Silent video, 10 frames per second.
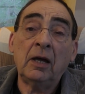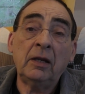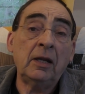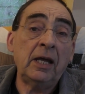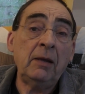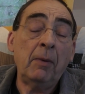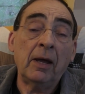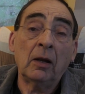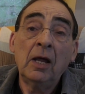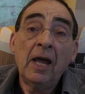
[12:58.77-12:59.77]
in
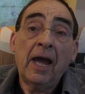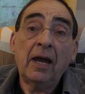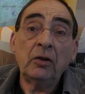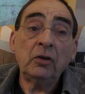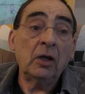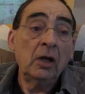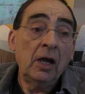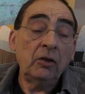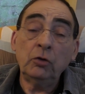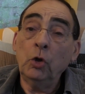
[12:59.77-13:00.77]
email, and uh,
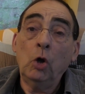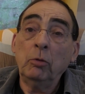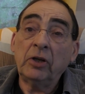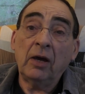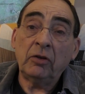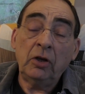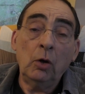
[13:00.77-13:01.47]
it's normal down there.